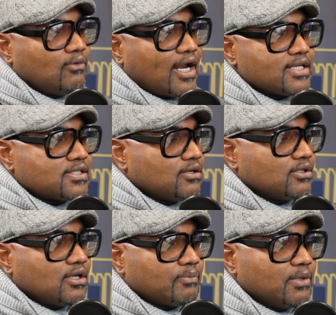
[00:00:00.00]
what I tell
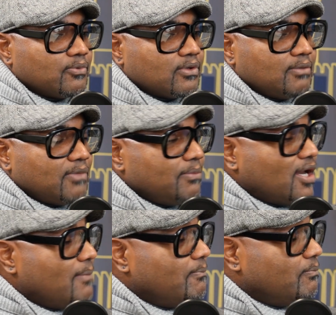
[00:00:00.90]
young people, and maybe
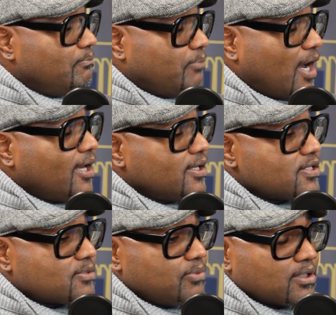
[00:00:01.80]
I'm
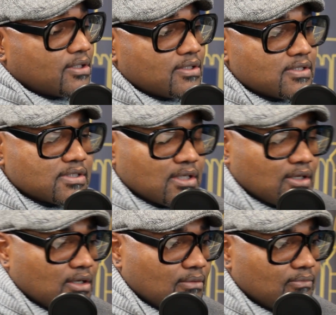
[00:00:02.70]
biased because
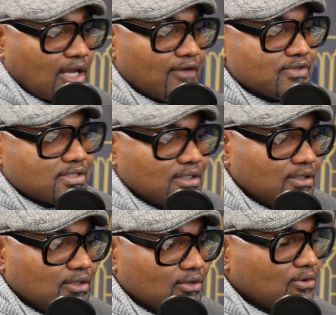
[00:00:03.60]

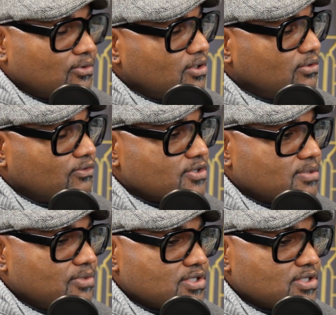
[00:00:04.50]
obviously, going to University of